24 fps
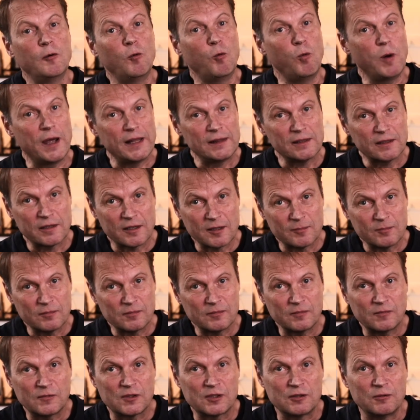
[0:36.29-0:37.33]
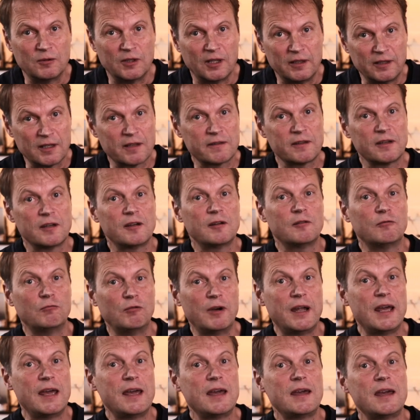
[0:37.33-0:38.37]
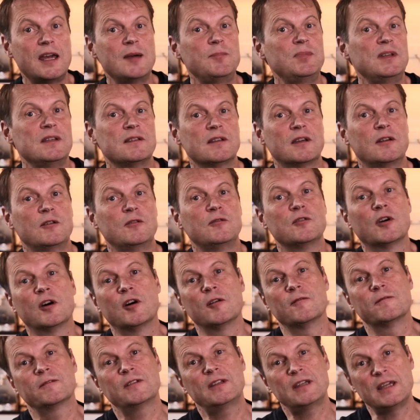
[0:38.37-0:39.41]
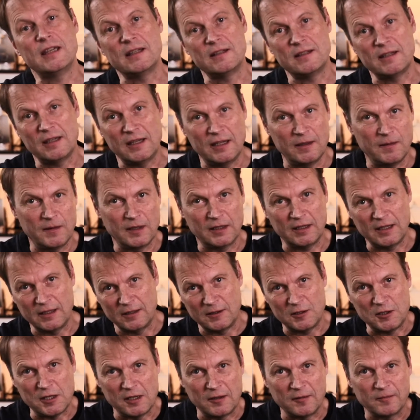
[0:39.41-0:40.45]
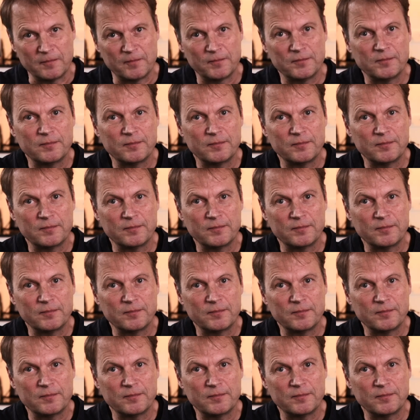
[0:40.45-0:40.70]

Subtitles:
Welcome to another rare episode of Kit in the Kitchen.